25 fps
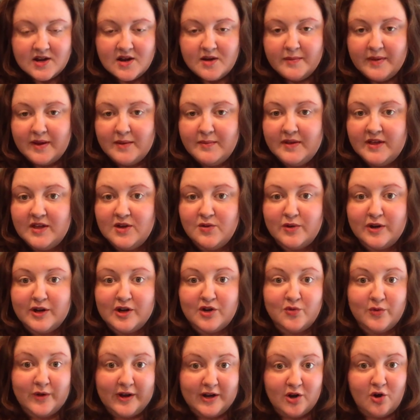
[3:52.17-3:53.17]
Maybe you want to
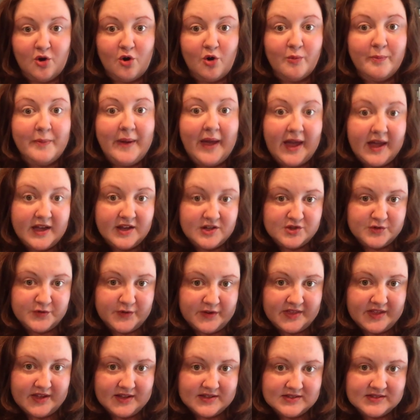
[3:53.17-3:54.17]
create a whole page
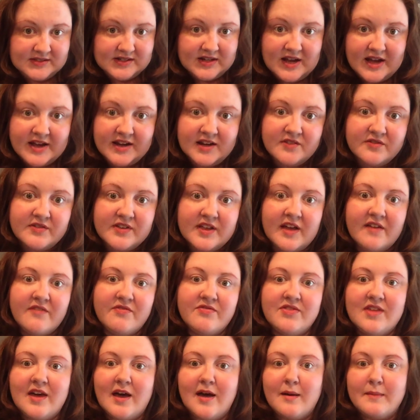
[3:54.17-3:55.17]
for this to kind of
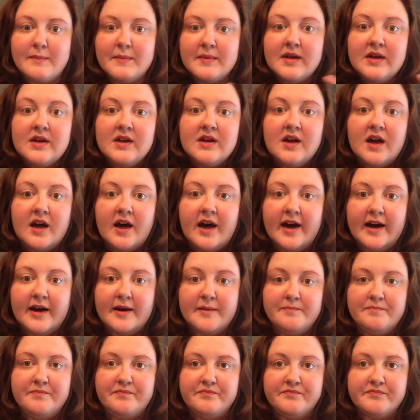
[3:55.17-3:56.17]
get them
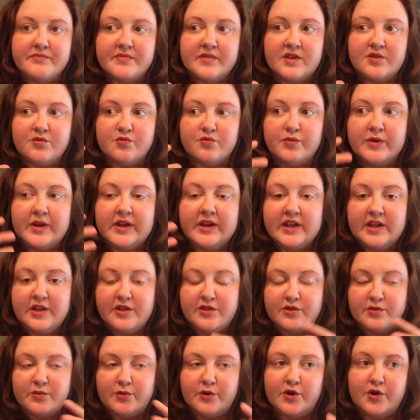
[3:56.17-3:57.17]
reading
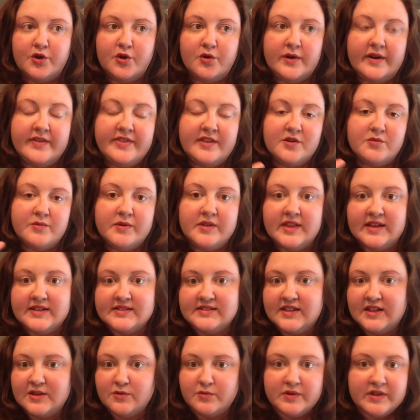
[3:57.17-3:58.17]
through and then
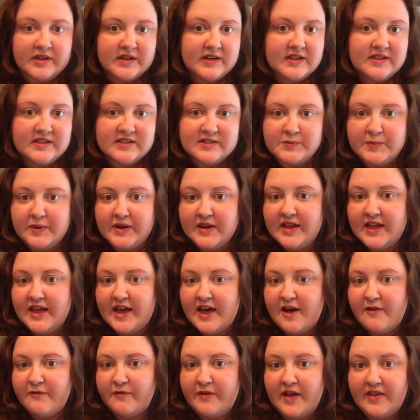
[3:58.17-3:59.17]
realizing they really need this
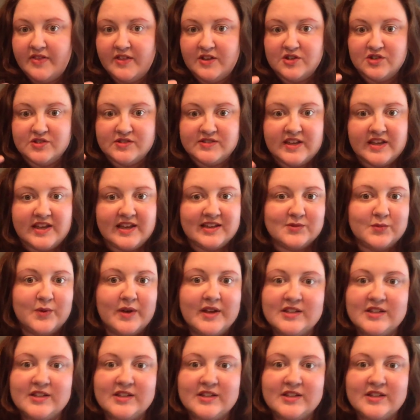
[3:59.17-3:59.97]
PDF, and then you say, guess what,